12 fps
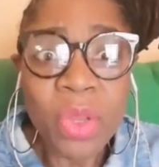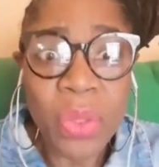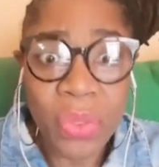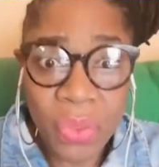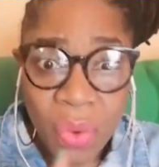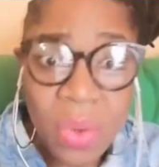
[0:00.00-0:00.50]

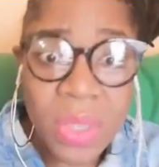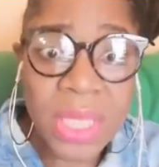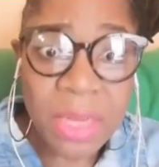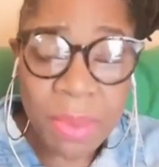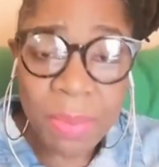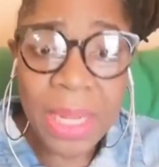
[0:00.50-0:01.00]
Those are
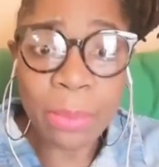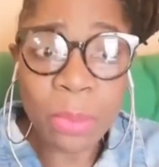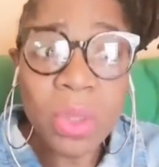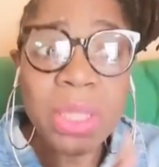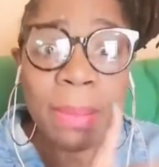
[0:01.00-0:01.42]
the people I'm going to